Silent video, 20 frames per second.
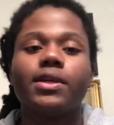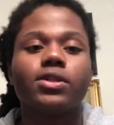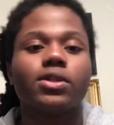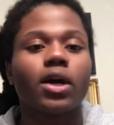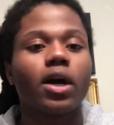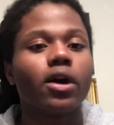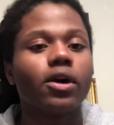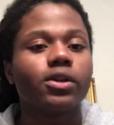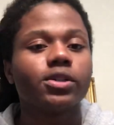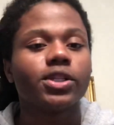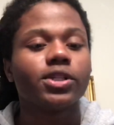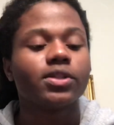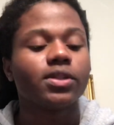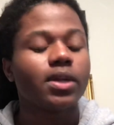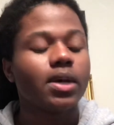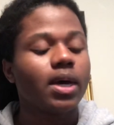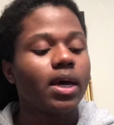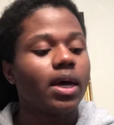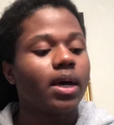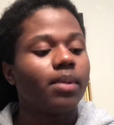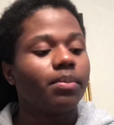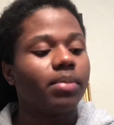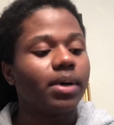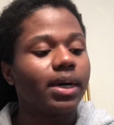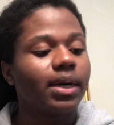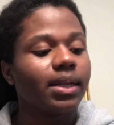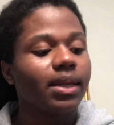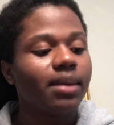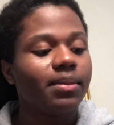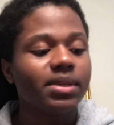these urges.
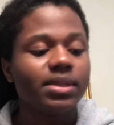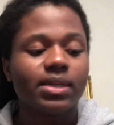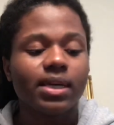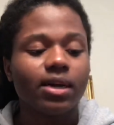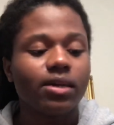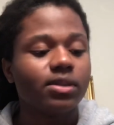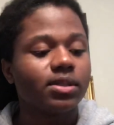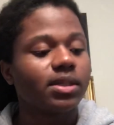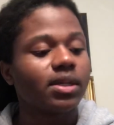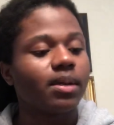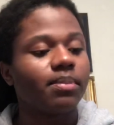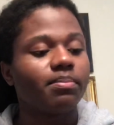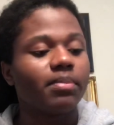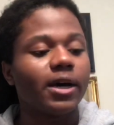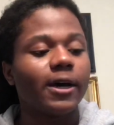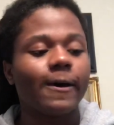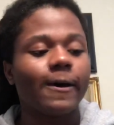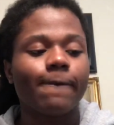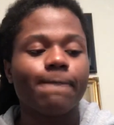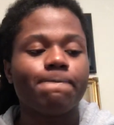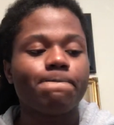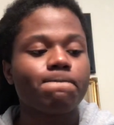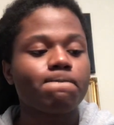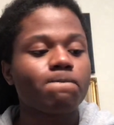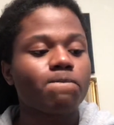But let me tell you something, man.